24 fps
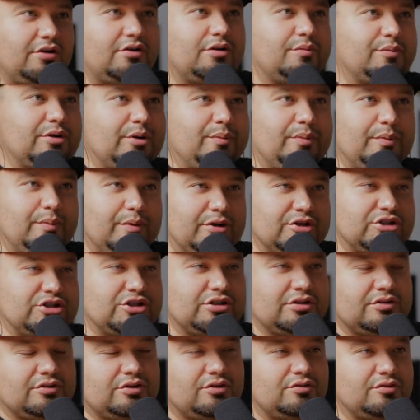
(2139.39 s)
know, I'm gonna be
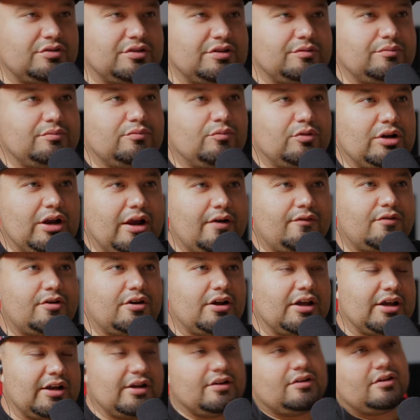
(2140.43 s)
punching, throwing,
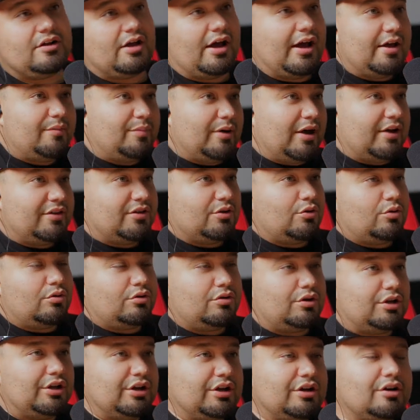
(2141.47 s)
whatever. I gotta hide behind the
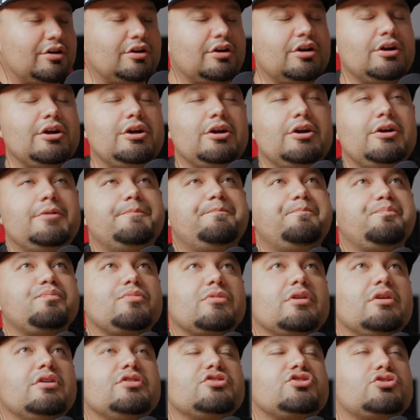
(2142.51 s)
corner here.
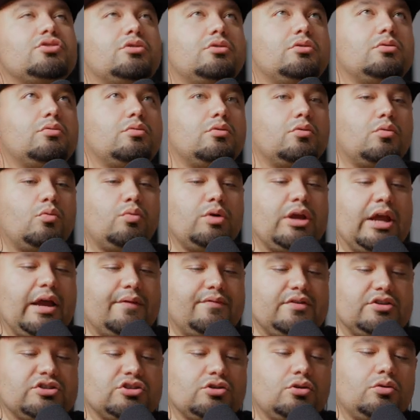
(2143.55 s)
So we
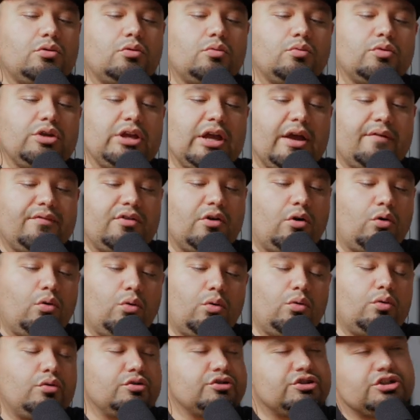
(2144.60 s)
have this. We have the
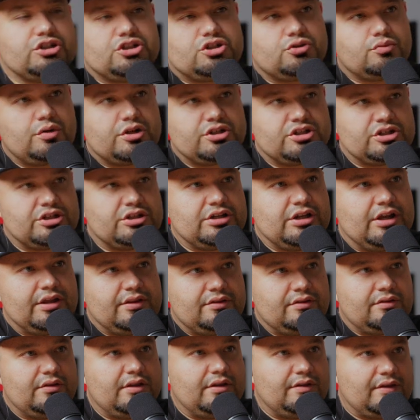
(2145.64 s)
whole situation
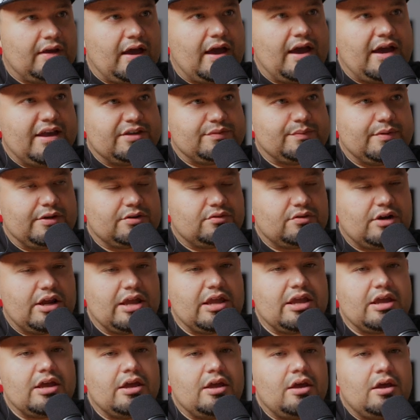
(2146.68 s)
in in that aspect,
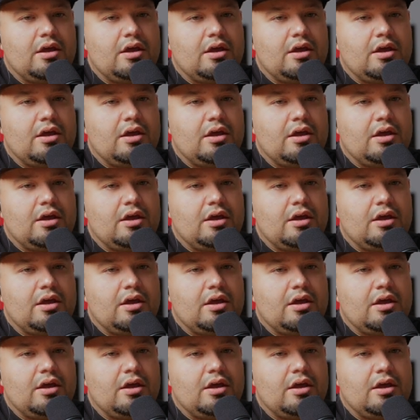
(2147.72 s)
right?